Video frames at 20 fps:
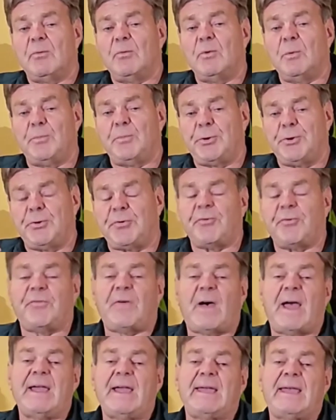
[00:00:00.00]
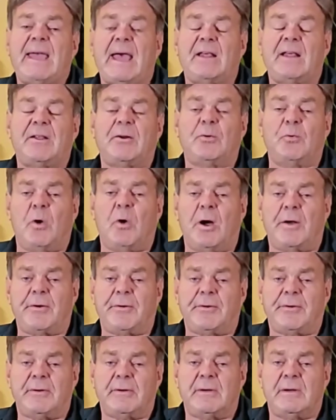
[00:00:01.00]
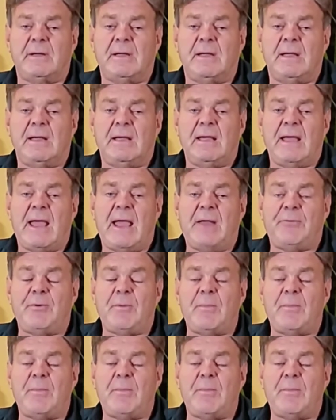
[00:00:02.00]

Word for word: will purify a gallon of water. And